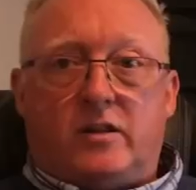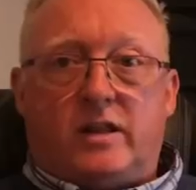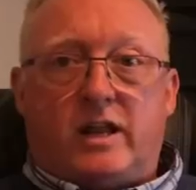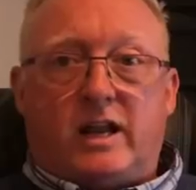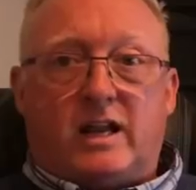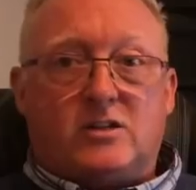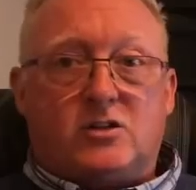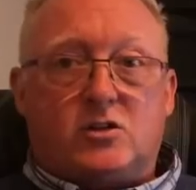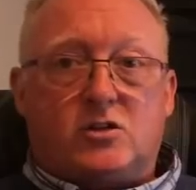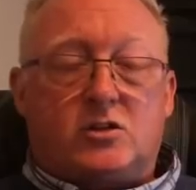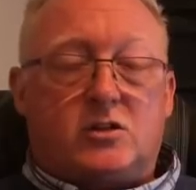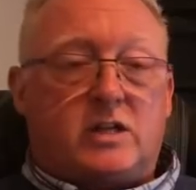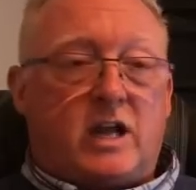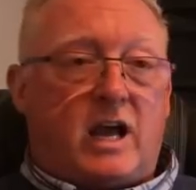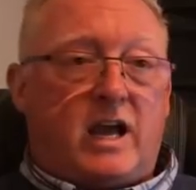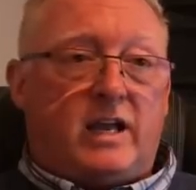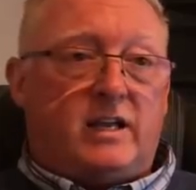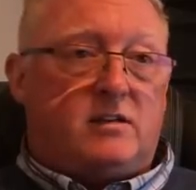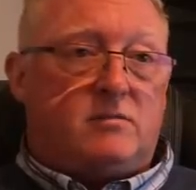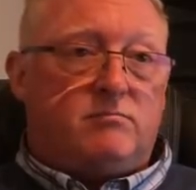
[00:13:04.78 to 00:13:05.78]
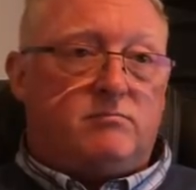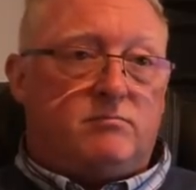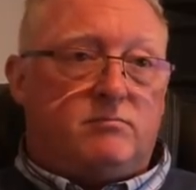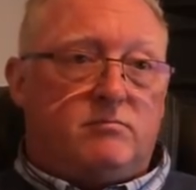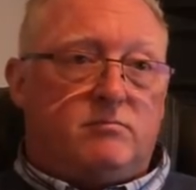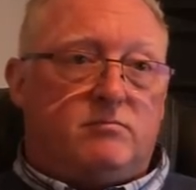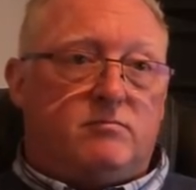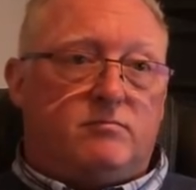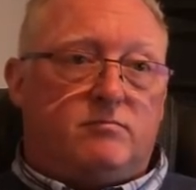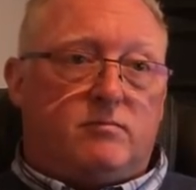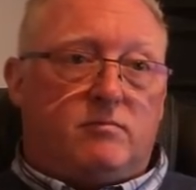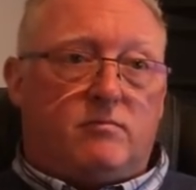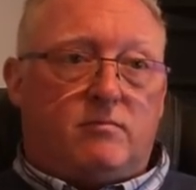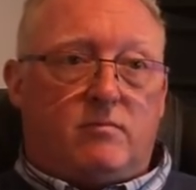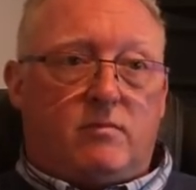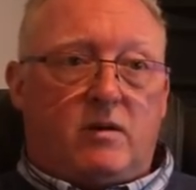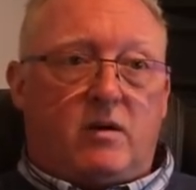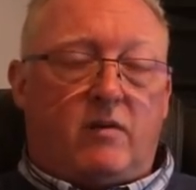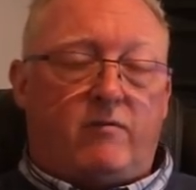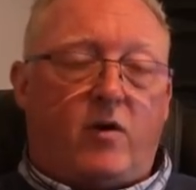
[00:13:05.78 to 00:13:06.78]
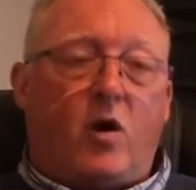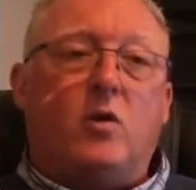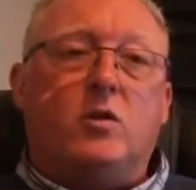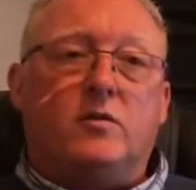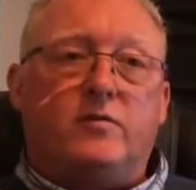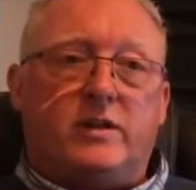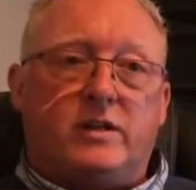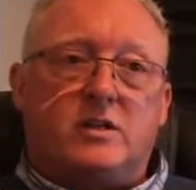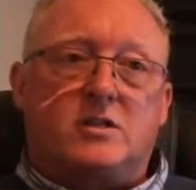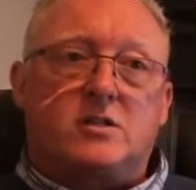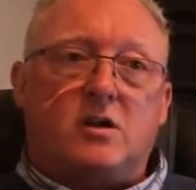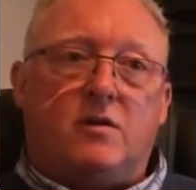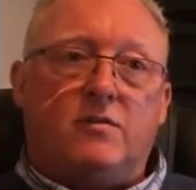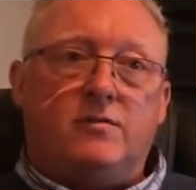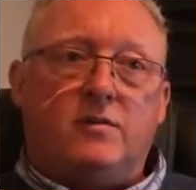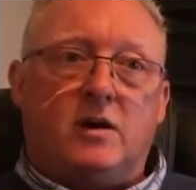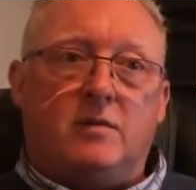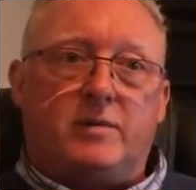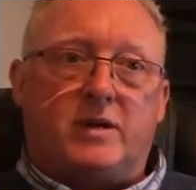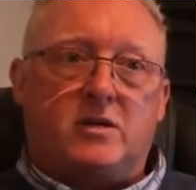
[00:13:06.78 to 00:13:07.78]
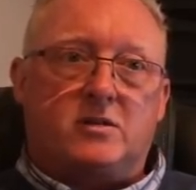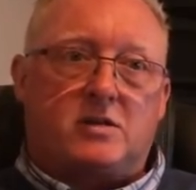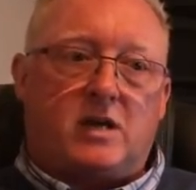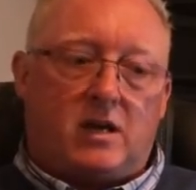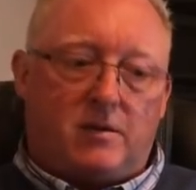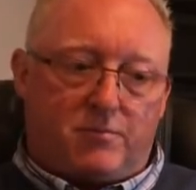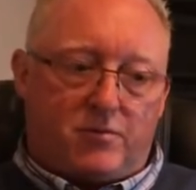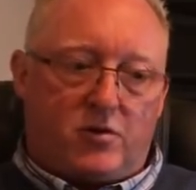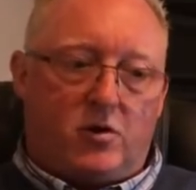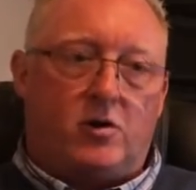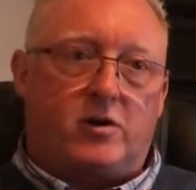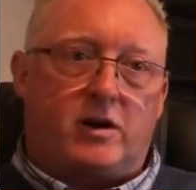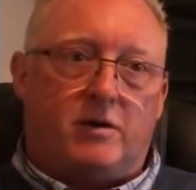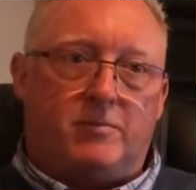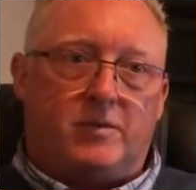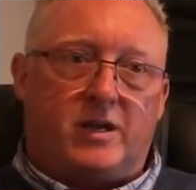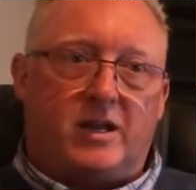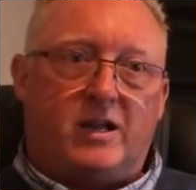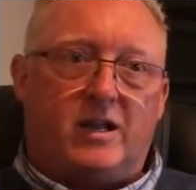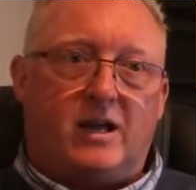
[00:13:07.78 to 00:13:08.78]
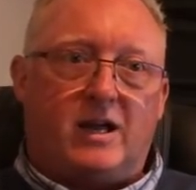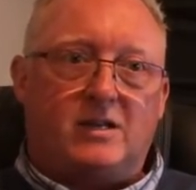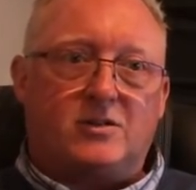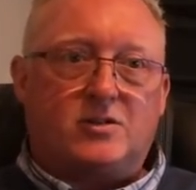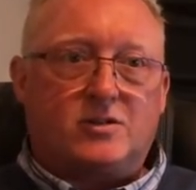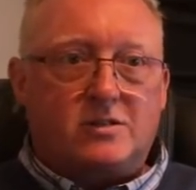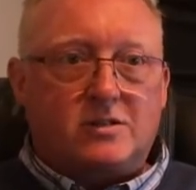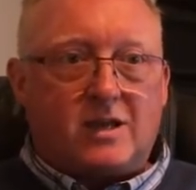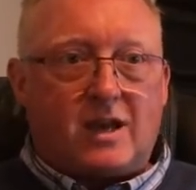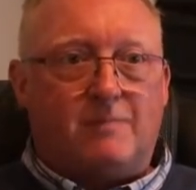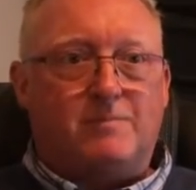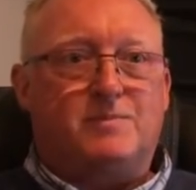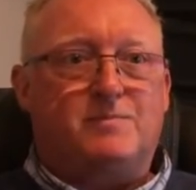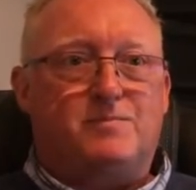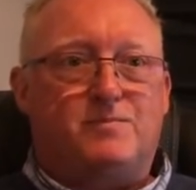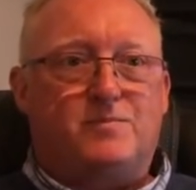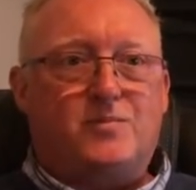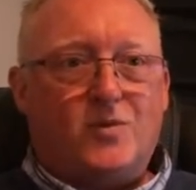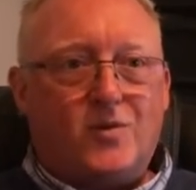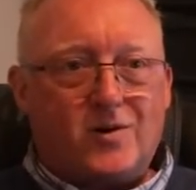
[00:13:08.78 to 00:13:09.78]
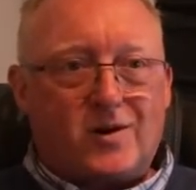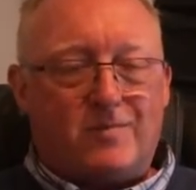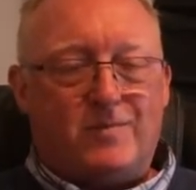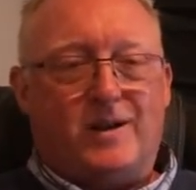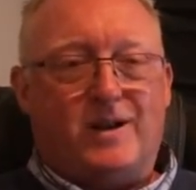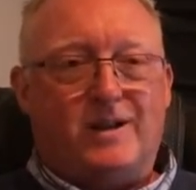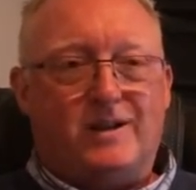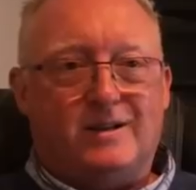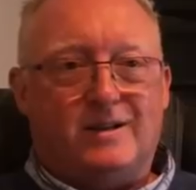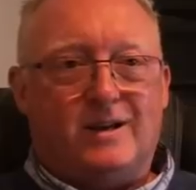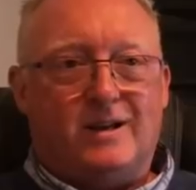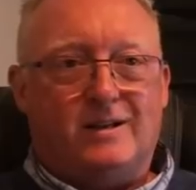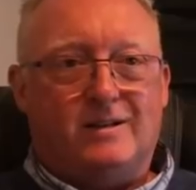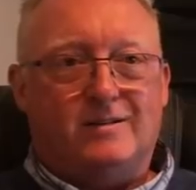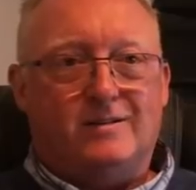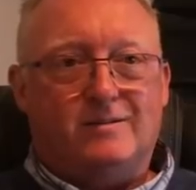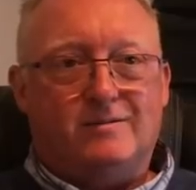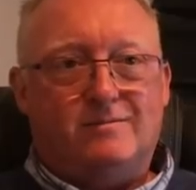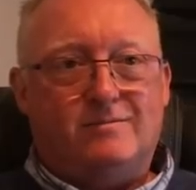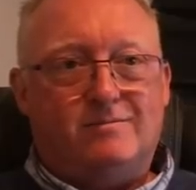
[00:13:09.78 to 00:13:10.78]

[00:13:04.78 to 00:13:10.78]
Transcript: then I just started evolving the software because I had programmed it. I just kept programming it and